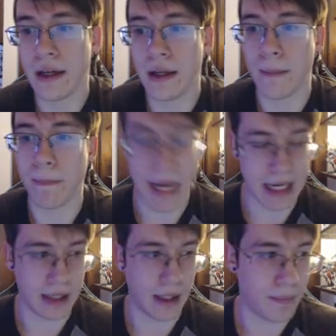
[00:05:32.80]

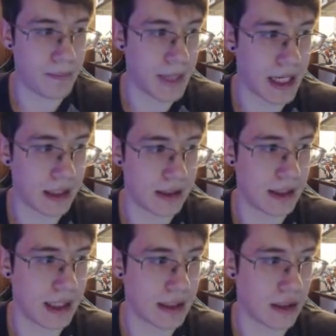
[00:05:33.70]
making them because
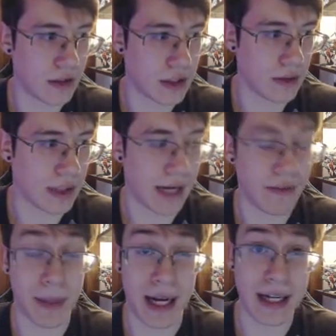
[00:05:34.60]
it's also kind of
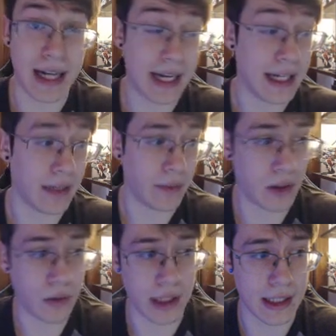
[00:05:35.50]
a pain to edit and
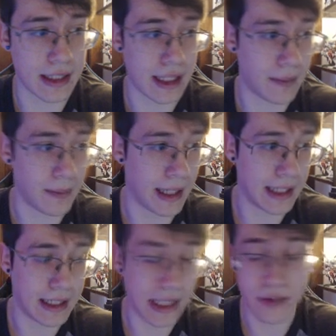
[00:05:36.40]
record and set up, and
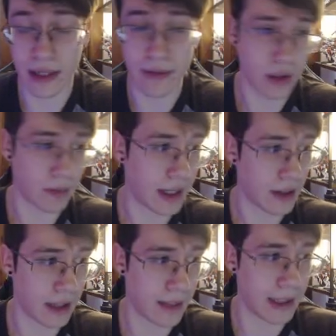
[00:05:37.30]
it takes forever to render
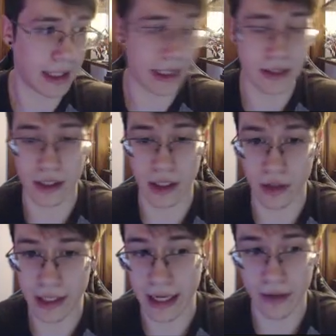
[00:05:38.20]
them and get the
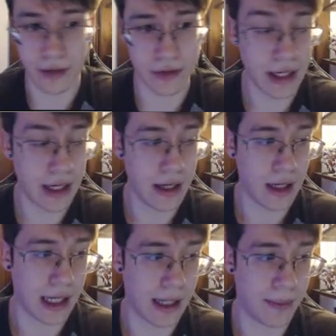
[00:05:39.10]
security counters
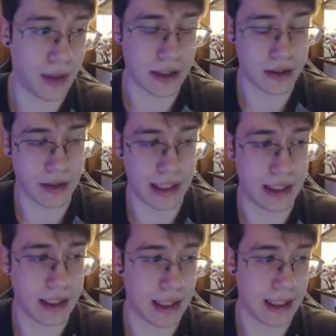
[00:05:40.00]
put on
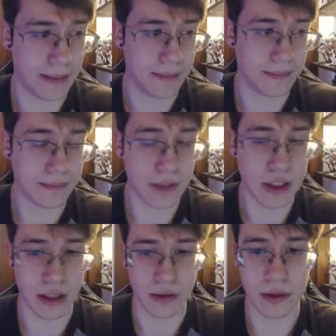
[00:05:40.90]
screen.
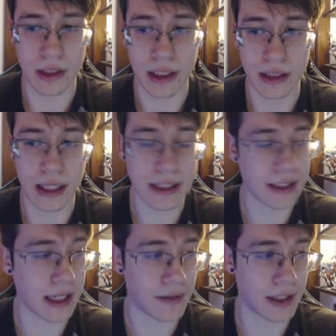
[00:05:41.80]
So that's
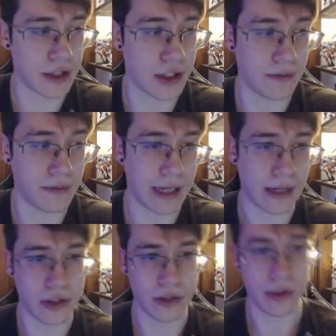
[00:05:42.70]
kind of on the shelf for now
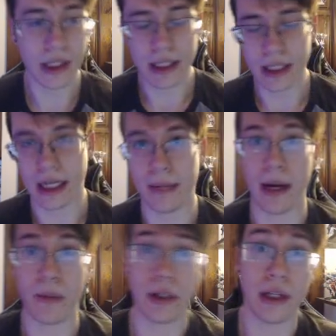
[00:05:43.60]
too. I
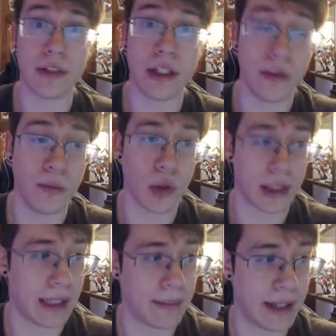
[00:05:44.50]
would love to do more
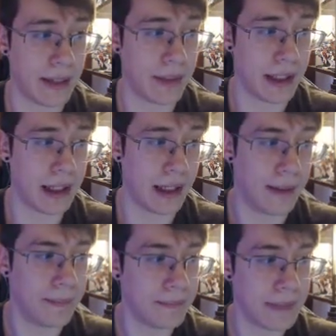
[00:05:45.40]
gameplay, but
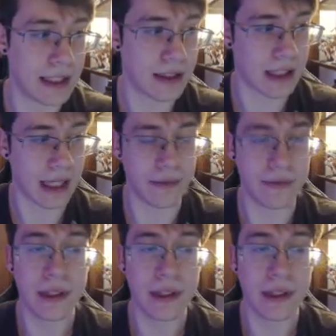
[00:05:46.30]
it's just kind of